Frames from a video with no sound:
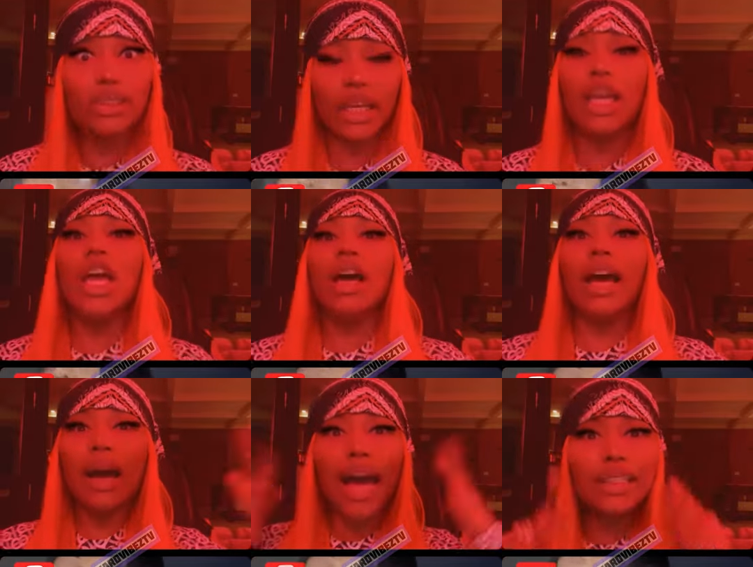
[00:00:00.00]
it.
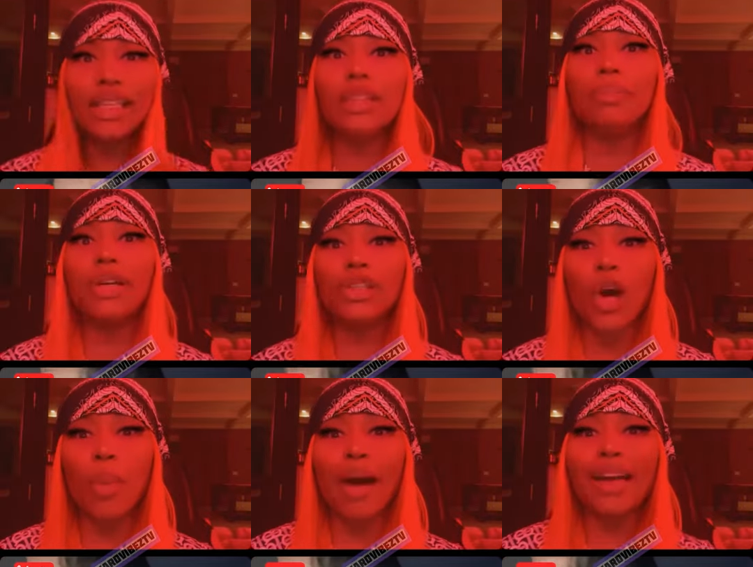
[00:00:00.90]
Mm-hmm. I didn't put
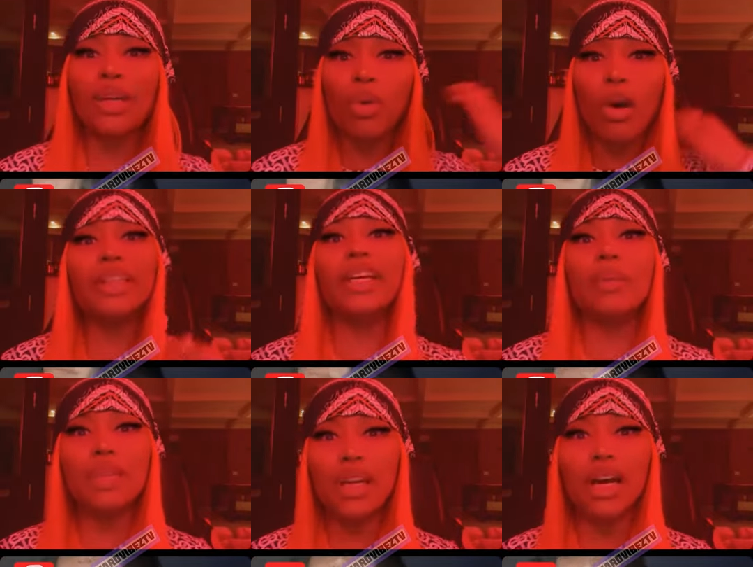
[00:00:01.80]
nobody on here
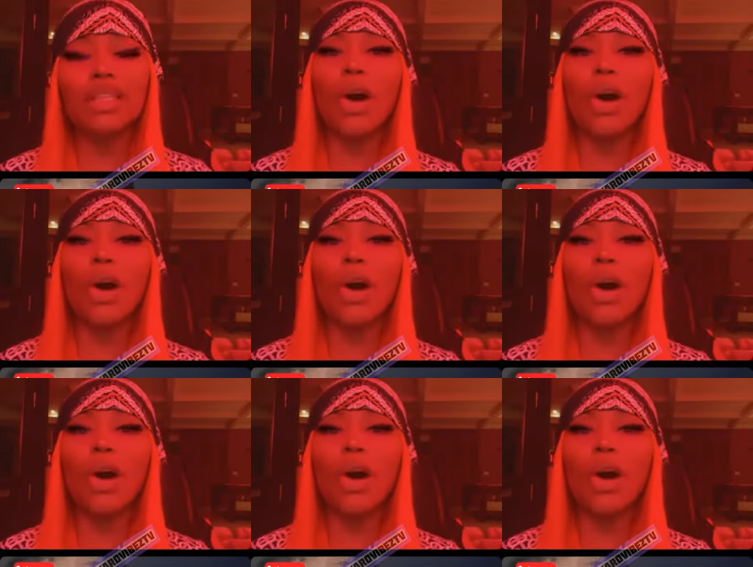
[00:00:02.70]
because,